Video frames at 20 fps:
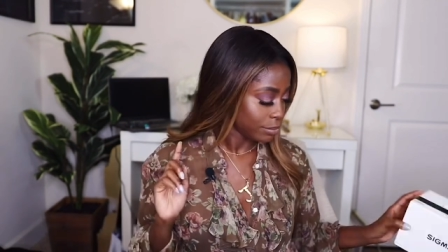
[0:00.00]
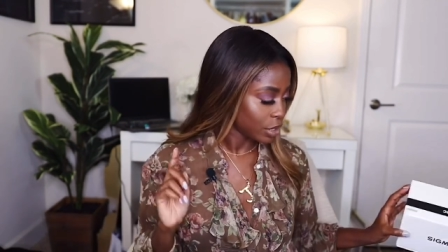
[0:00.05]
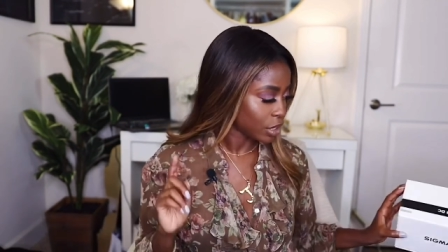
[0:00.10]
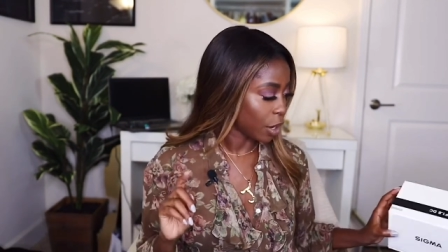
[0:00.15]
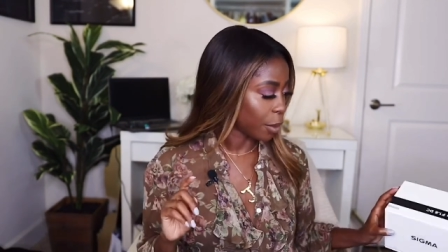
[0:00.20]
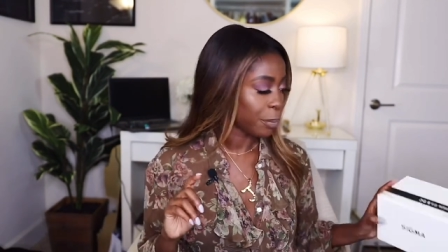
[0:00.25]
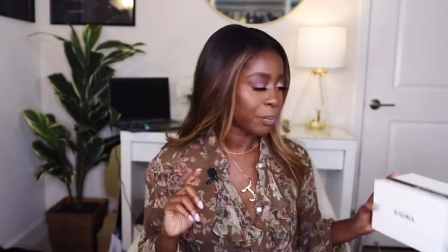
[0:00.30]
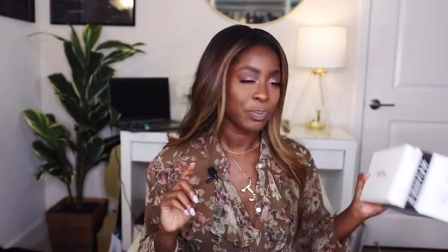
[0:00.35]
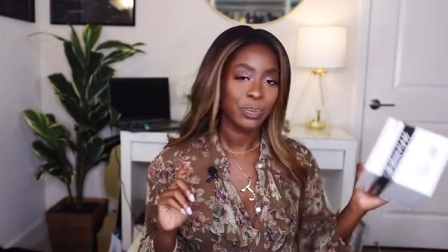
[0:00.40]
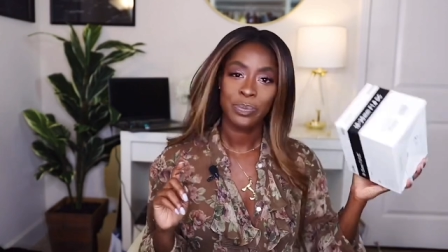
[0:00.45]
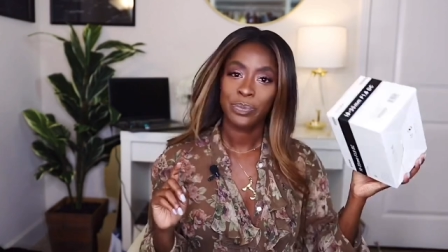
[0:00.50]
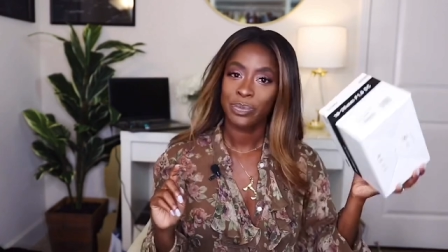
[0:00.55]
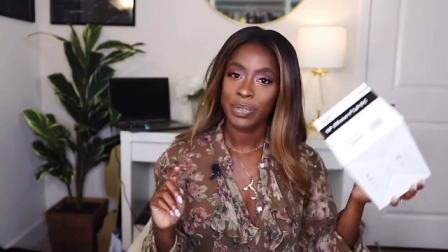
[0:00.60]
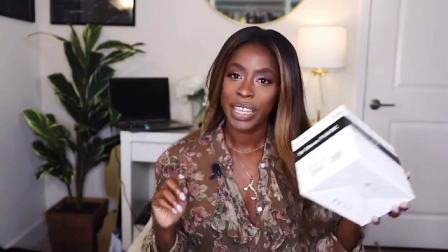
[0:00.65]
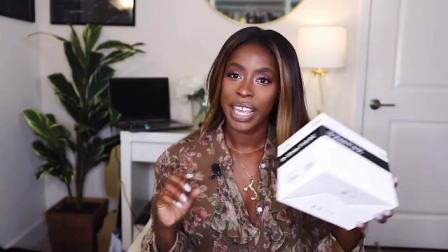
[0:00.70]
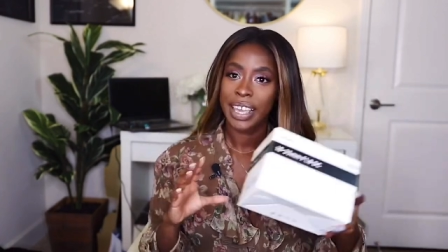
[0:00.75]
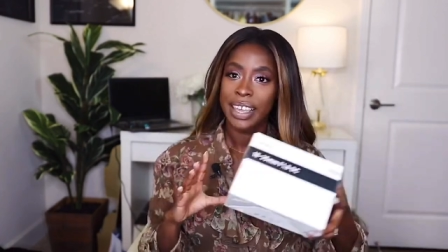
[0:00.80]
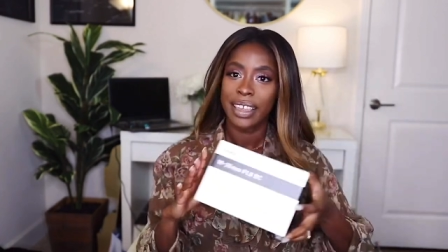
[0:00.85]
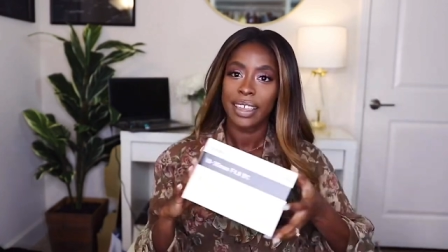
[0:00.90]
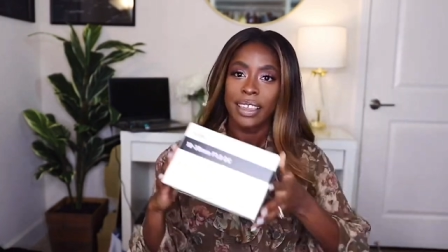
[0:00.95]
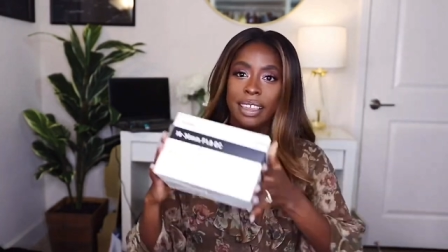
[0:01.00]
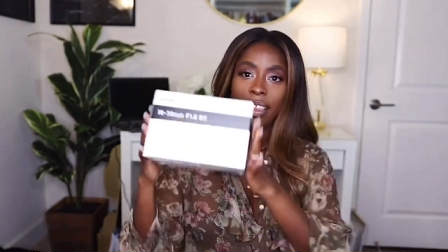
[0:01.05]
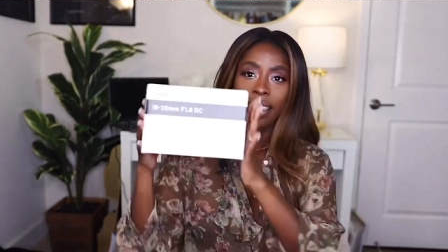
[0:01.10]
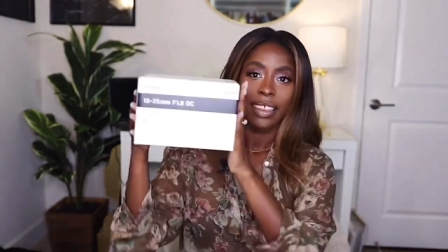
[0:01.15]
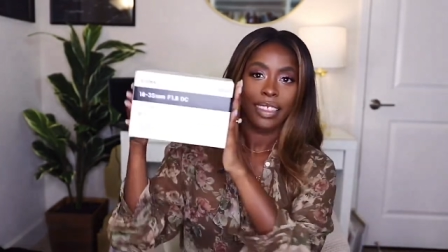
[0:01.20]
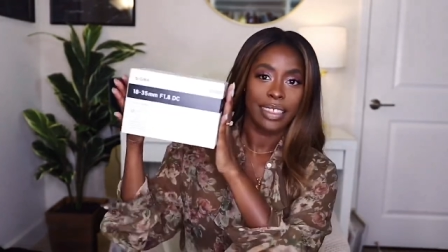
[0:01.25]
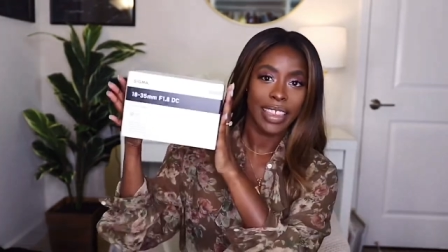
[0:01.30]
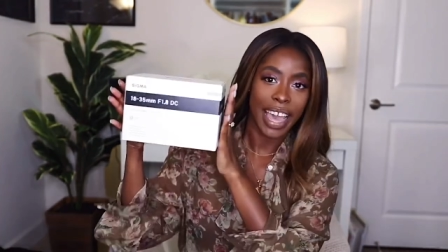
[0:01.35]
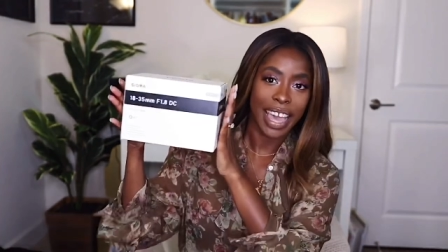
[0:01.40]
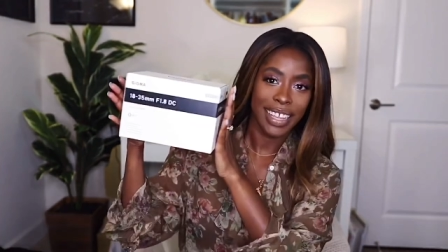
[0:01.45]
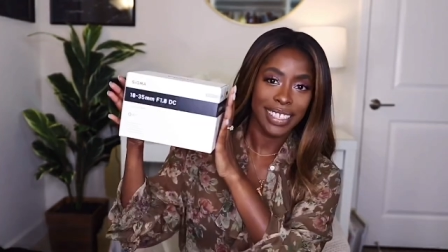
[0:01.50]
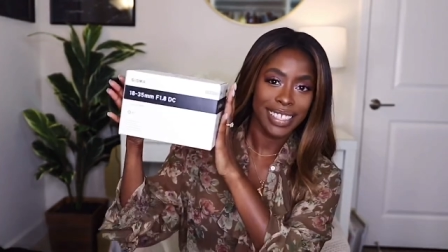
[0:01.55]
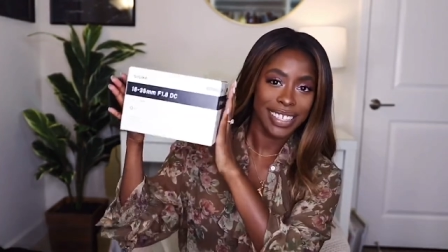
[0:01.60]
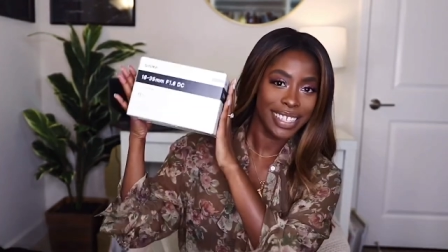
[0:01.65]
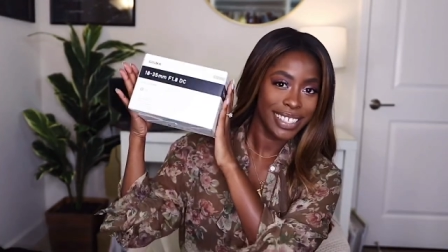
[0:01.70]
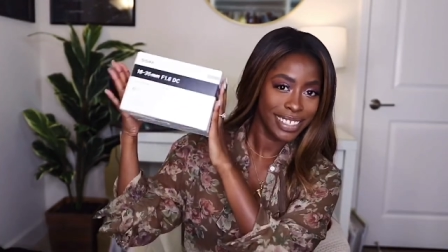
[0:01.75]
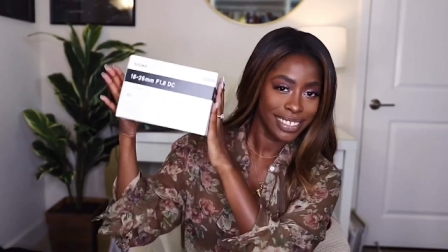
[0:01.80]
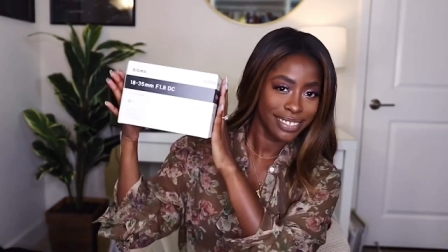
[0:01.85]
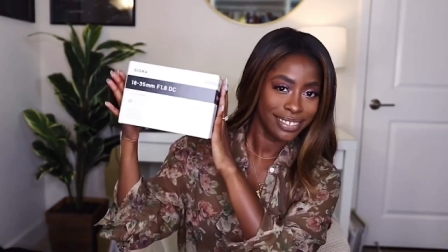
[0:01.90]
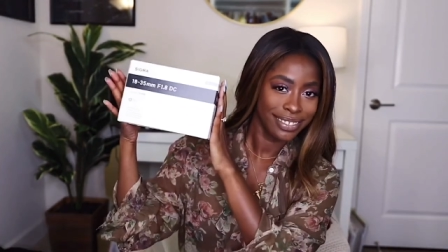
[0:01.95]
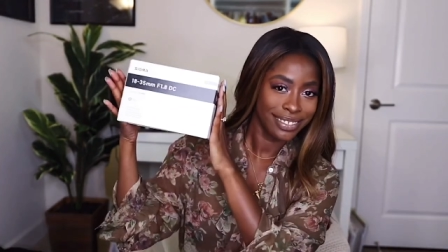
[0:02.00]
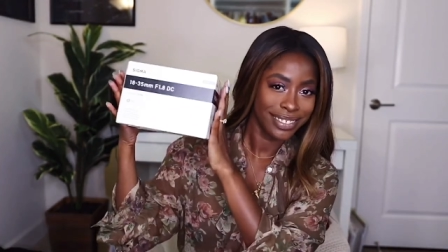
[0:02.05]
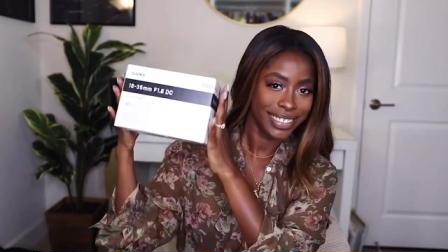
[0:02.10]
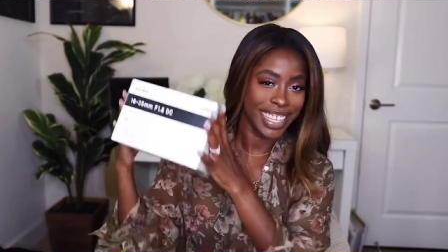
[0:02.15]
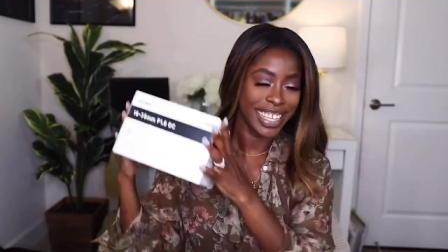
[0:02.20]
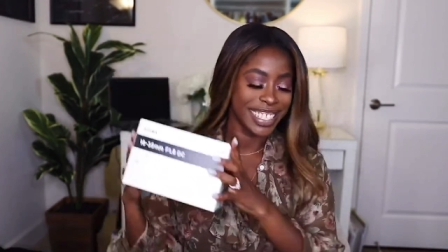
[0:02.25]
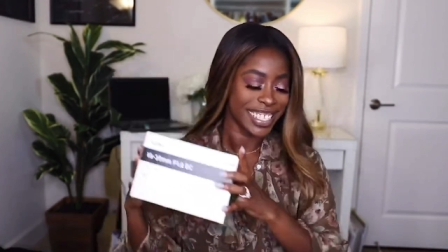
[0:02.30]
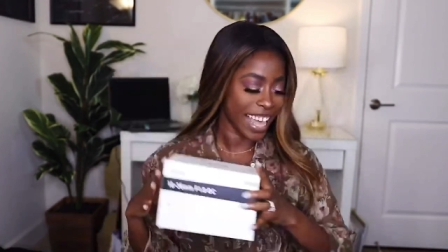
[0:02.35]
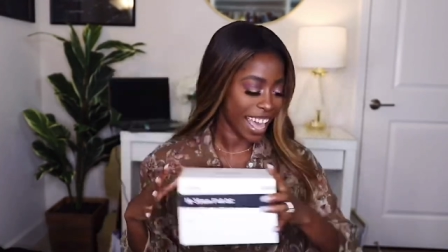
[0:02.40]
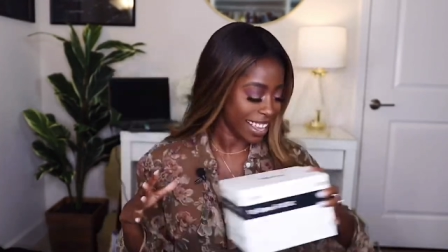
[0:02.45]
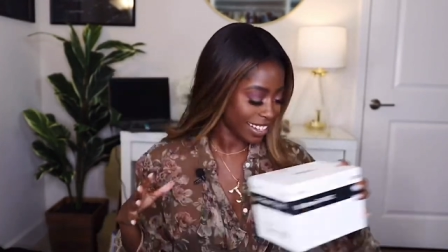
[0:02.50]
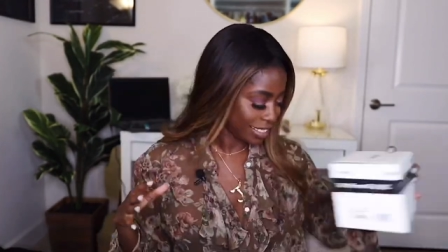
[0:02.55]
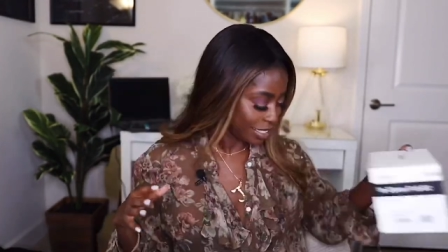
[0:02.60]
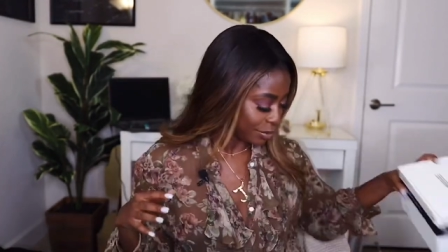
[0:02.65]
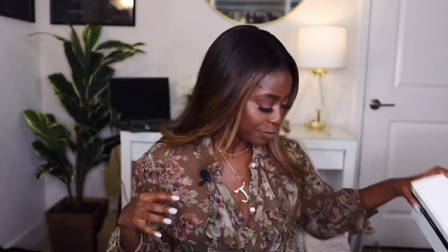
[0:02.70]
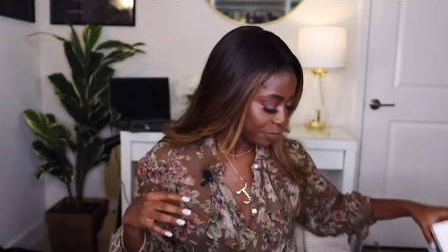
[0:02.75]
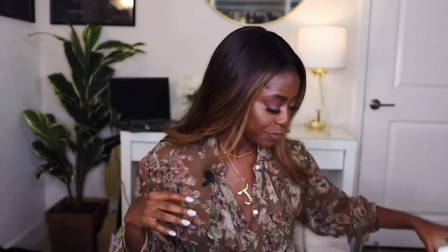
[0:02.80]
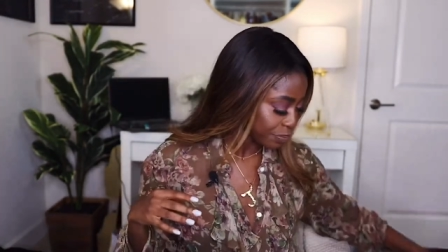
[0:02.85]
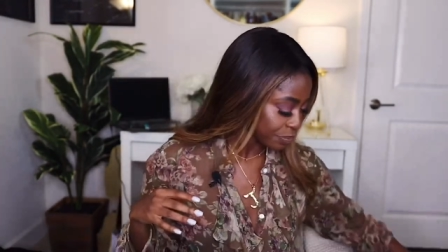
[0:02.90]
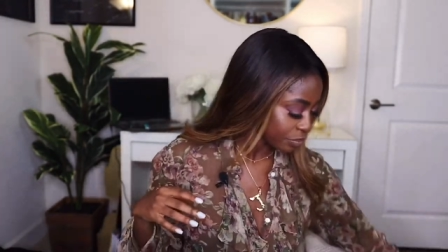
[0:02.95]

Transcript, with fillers: So that is that.